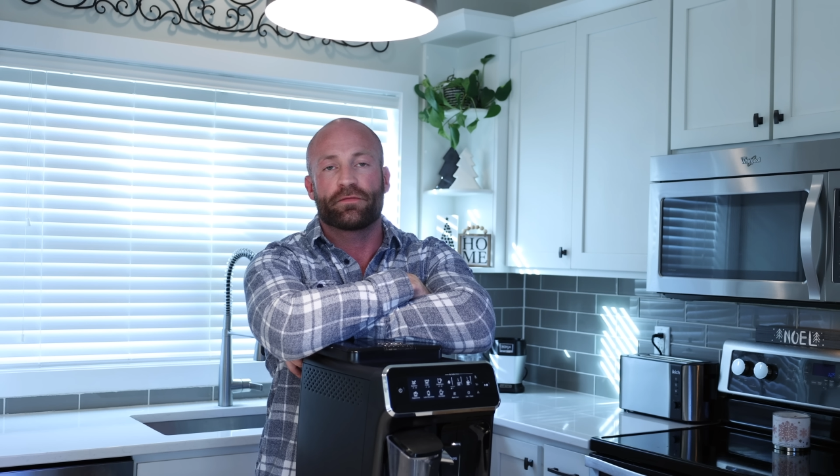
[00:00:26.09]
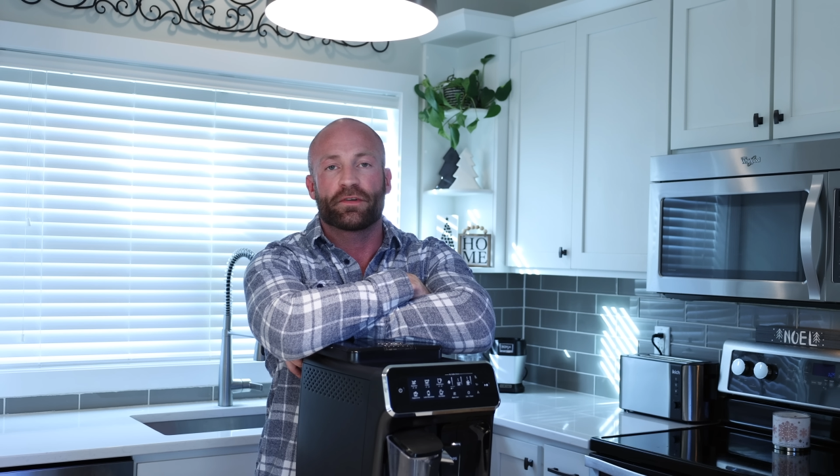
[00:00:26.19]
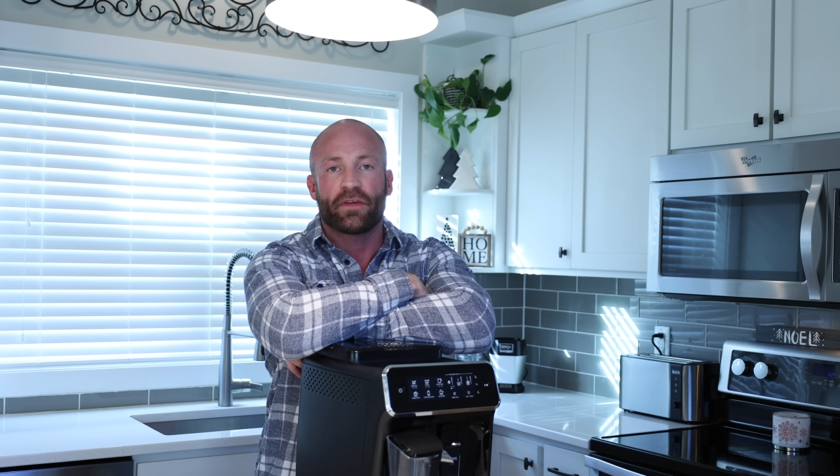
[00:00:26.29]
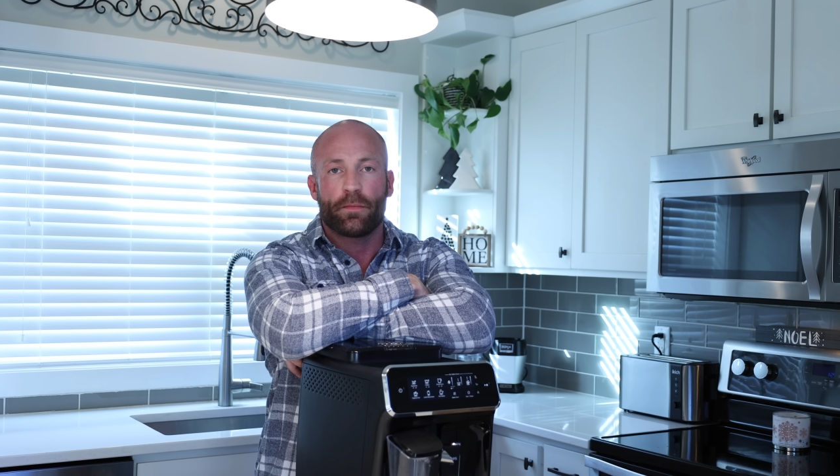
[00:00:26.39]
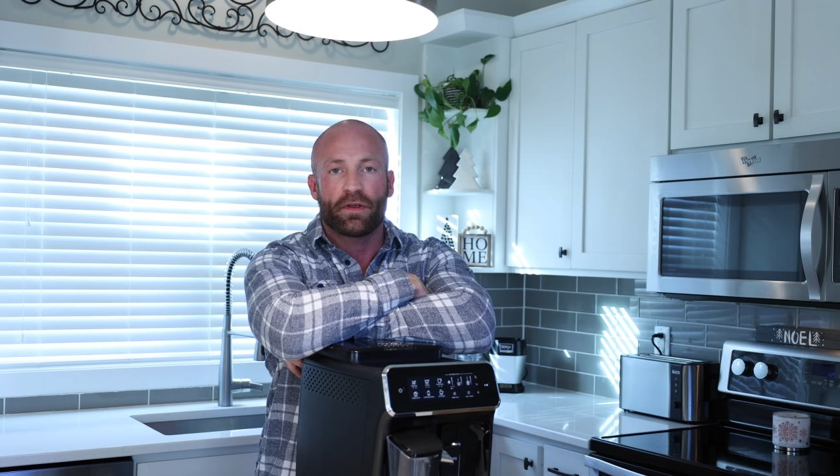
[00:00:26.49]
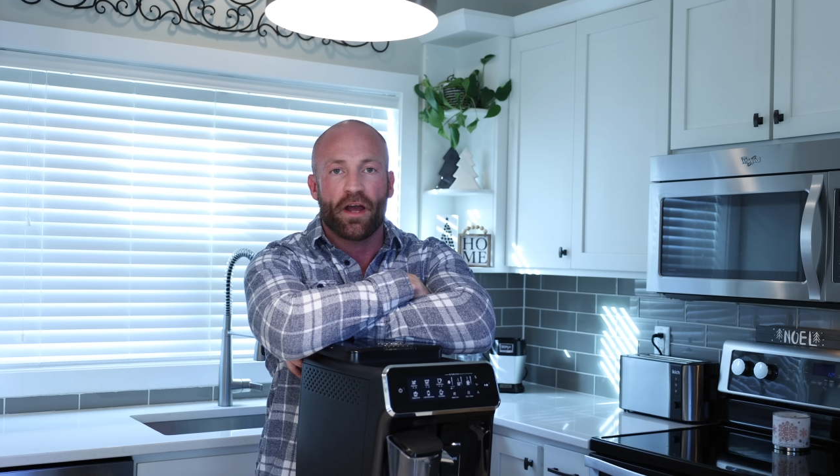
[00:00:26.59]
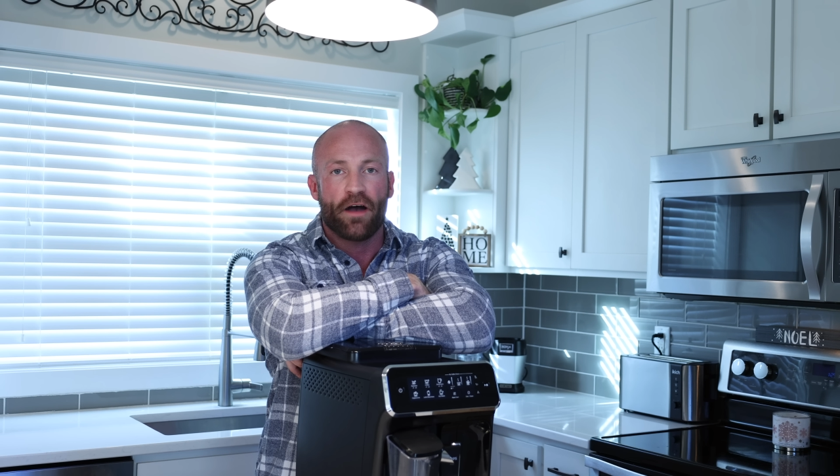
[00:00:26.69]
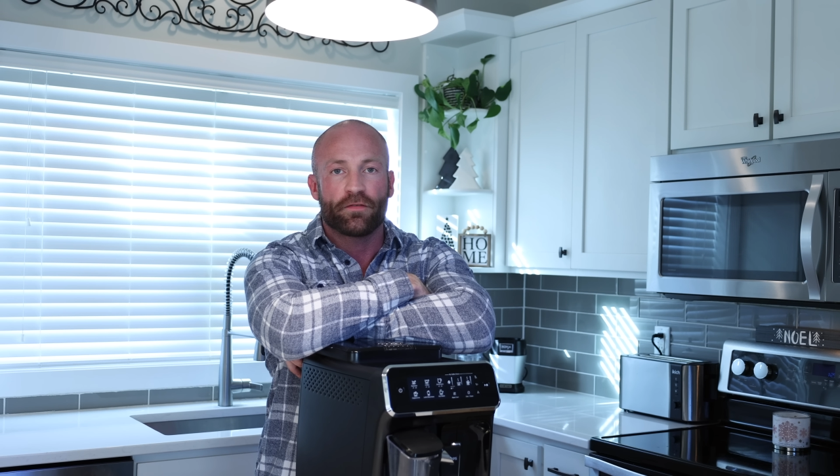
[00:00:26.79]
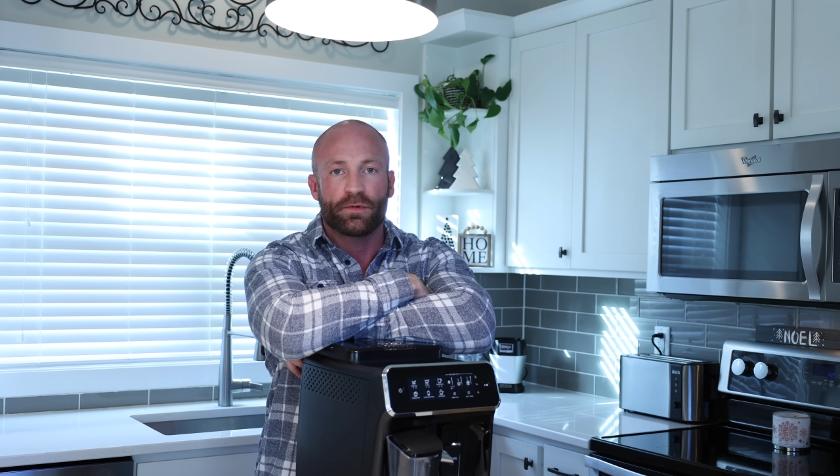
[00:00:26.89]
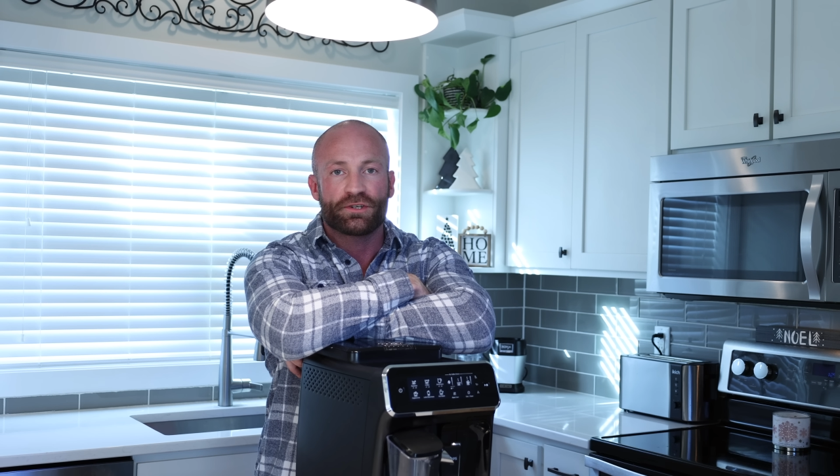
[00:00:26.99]
different type of
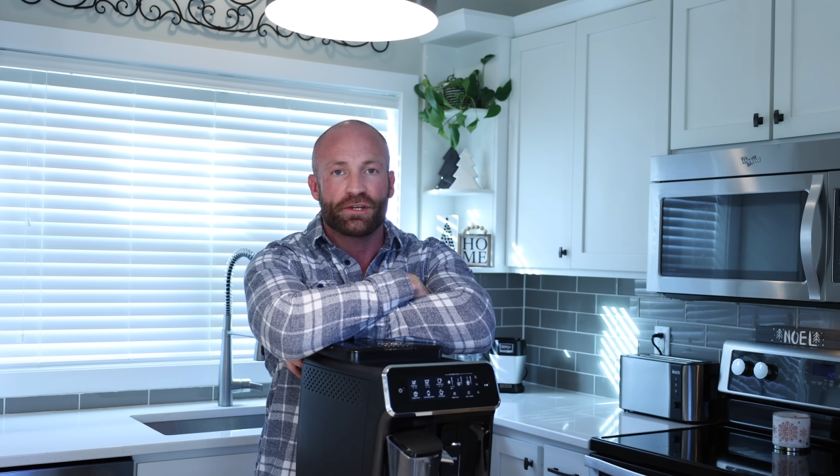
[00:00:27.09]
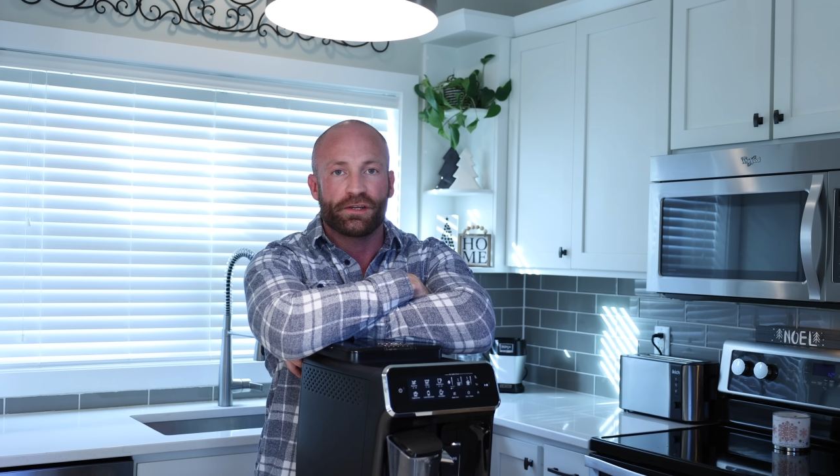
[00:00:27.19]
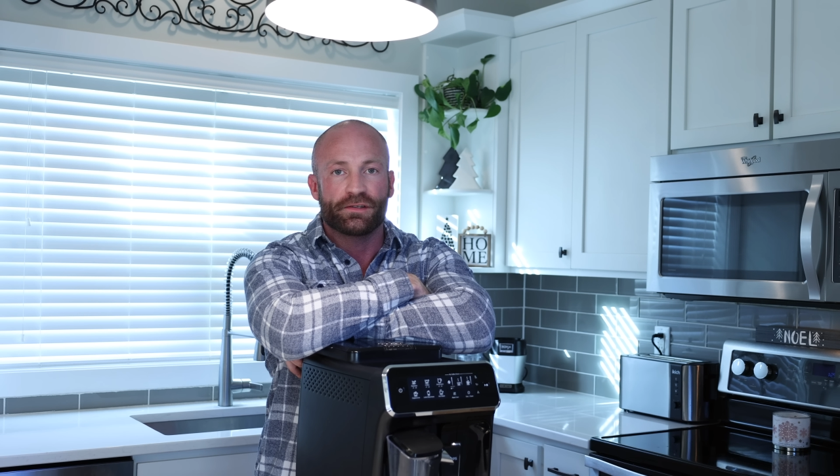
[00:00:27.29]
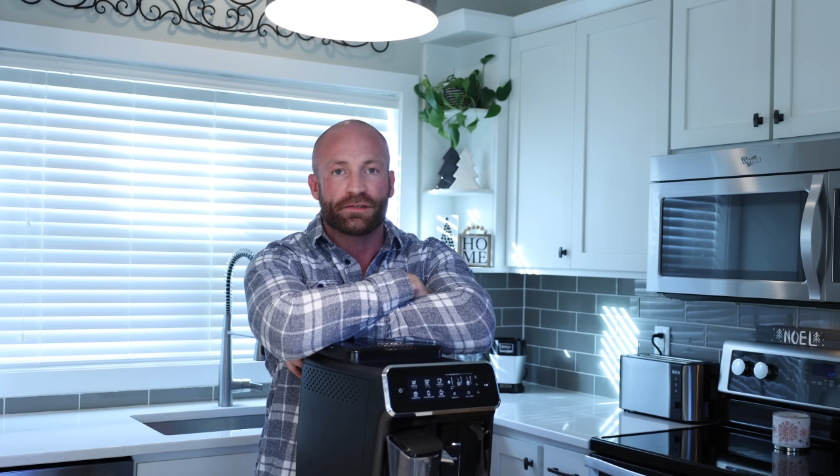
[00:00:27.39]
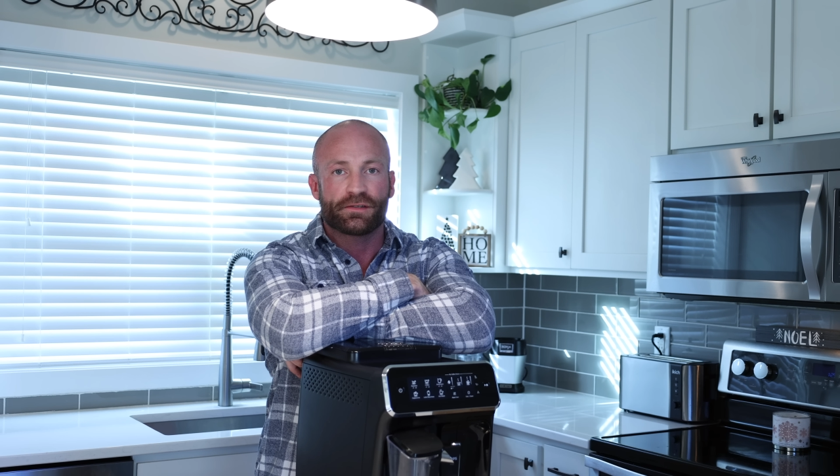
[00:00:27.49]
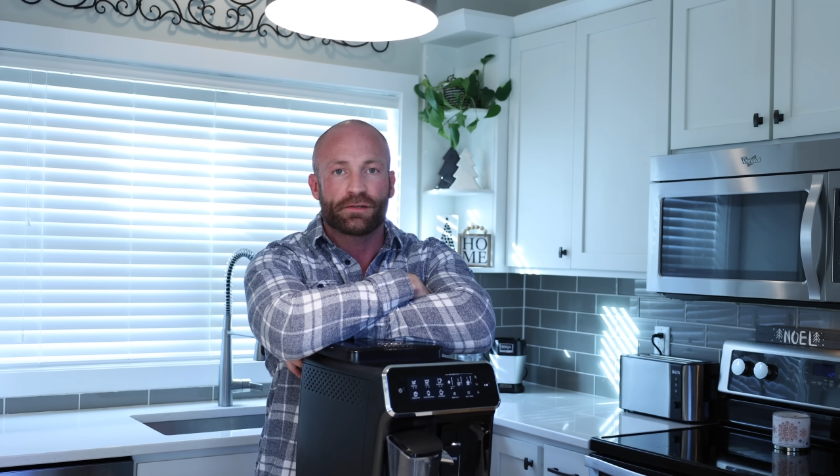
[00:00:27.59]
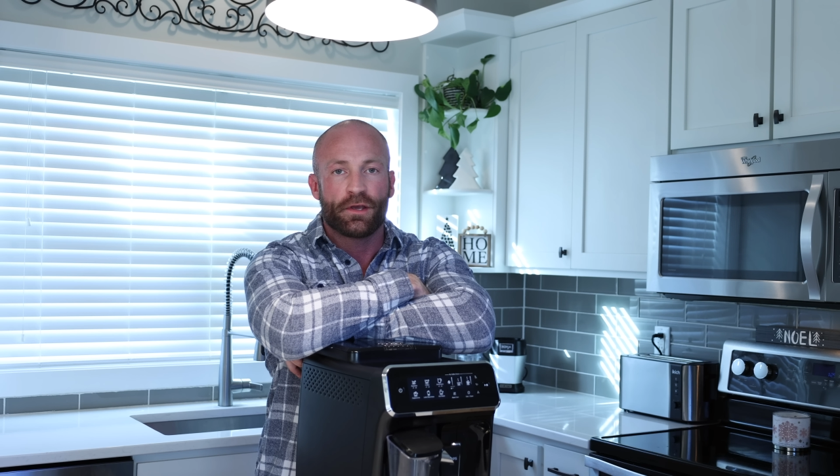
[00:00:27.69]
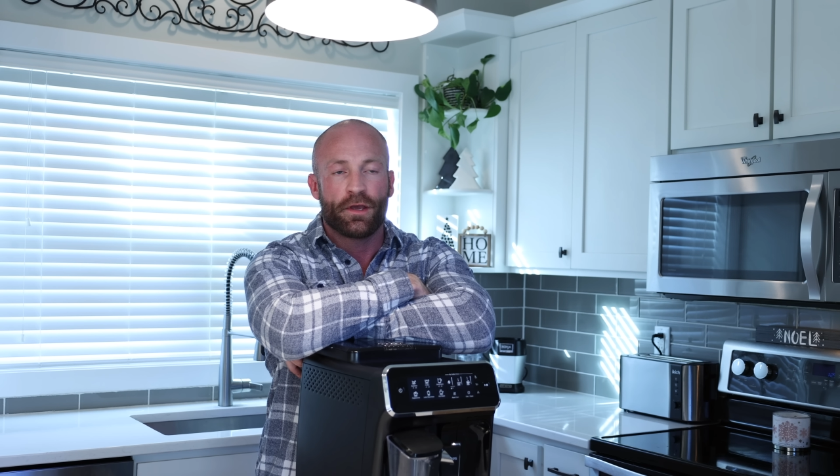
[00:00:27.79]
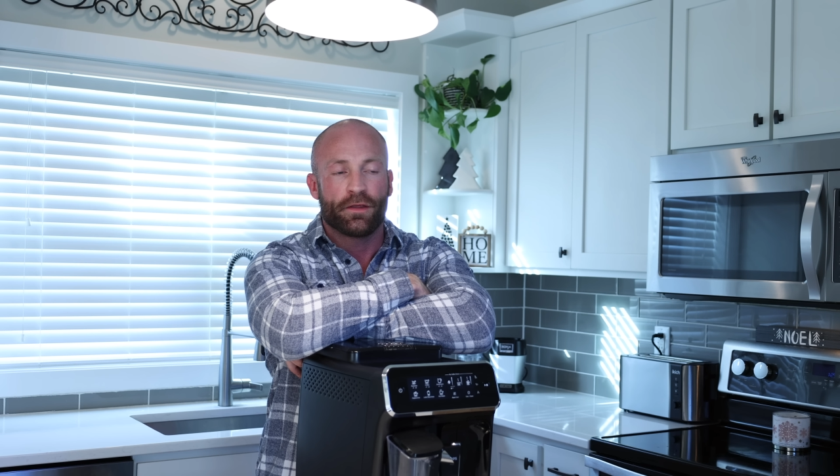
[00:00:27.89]
coffee machines.